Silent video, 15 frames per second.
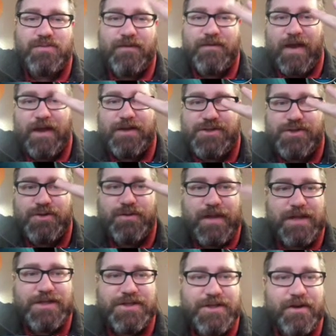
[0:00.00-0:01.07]
We've got 2
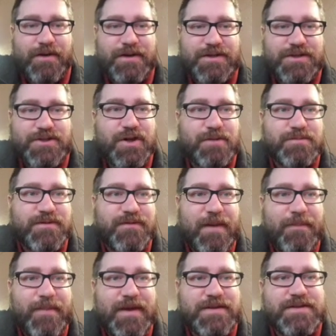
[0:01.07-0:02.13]
legendaries. In terms of
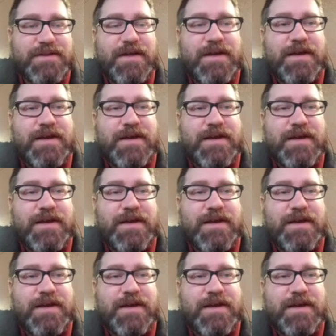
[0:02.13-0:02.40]
epics,